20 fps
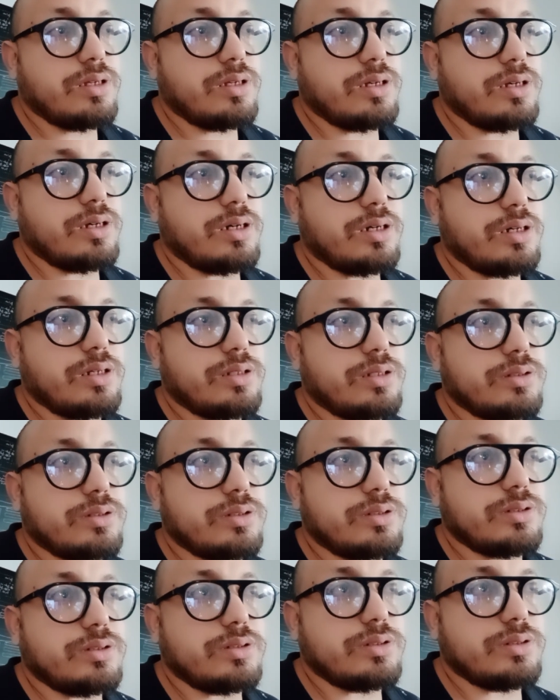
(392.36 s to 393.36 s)
And
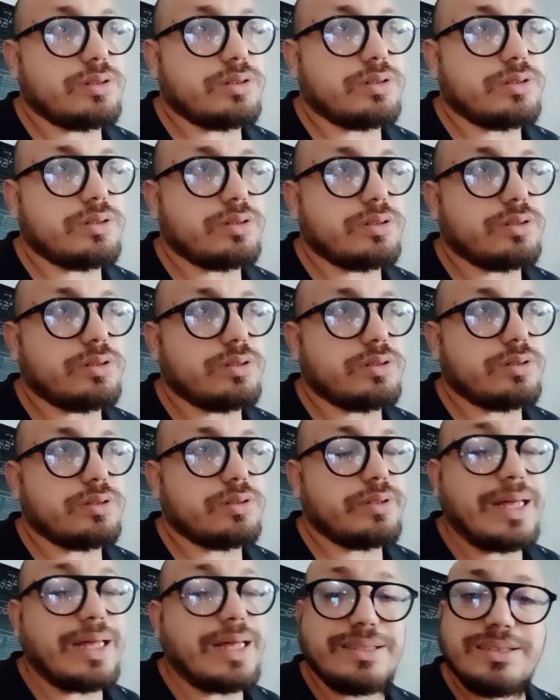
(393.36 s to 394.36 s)

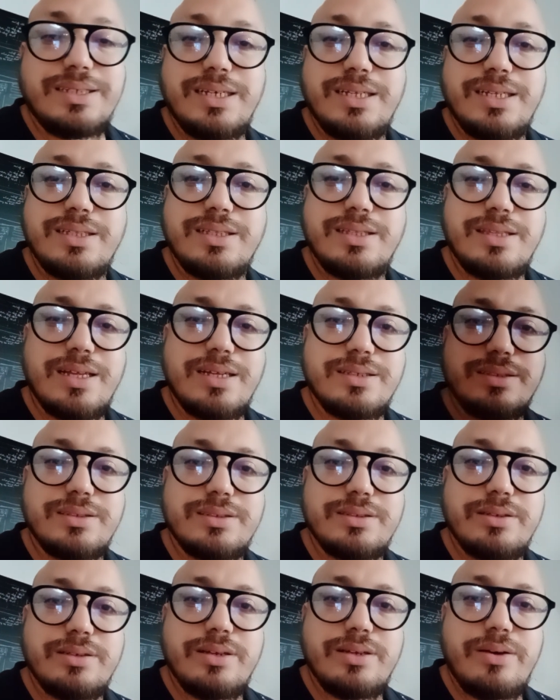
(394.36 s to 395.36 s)
that's it.
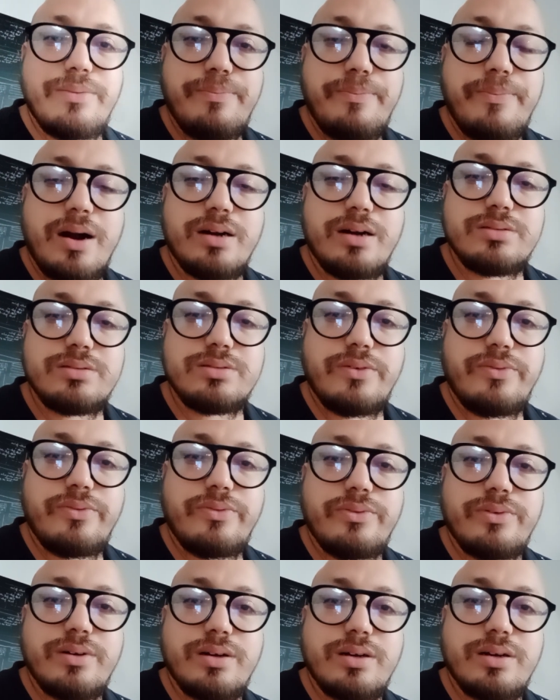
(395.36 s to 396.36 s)
That's part
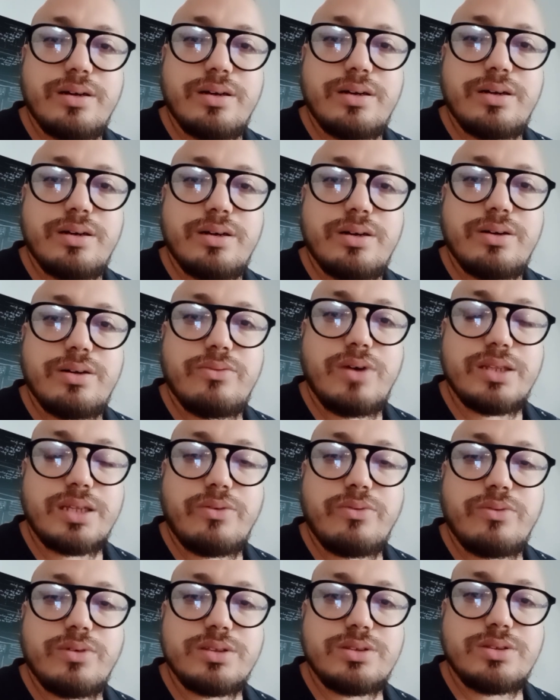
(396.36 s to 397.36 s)
of what
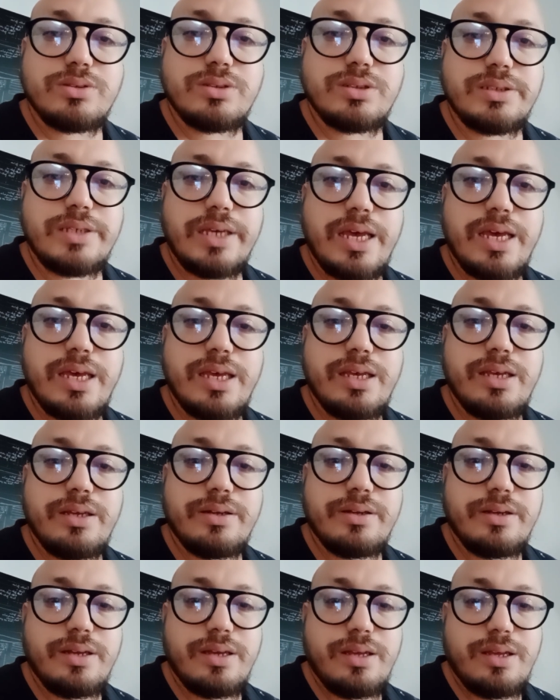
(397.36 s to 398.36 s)
I want to say.
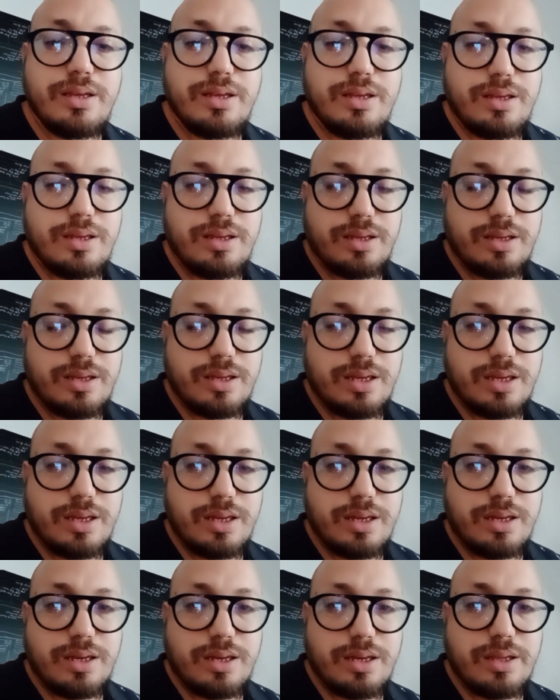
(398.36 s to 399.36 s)

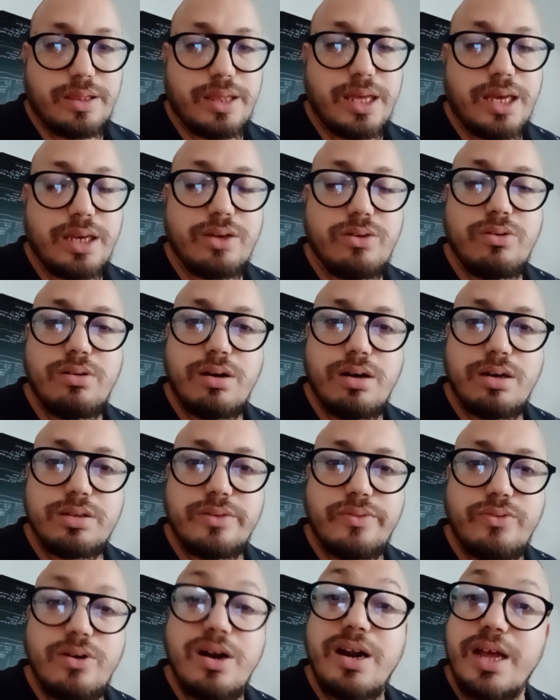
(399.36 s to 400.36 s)
Thank you a lot.
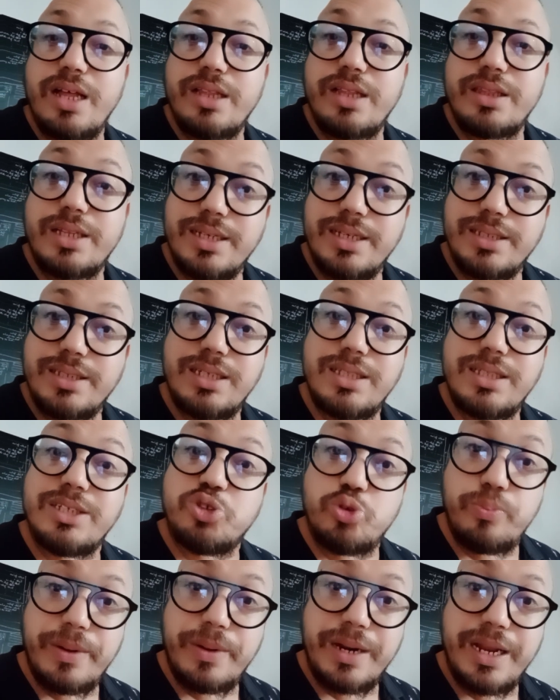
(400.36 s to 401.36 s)
If you are interested
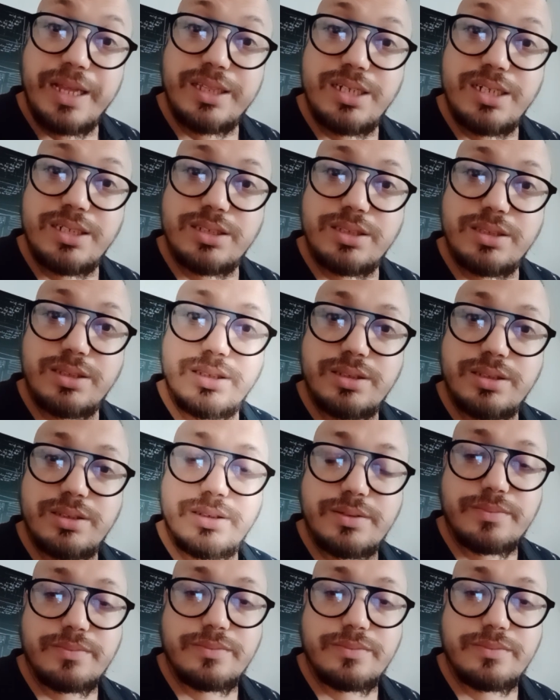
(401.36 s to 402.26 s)
in super intelligence,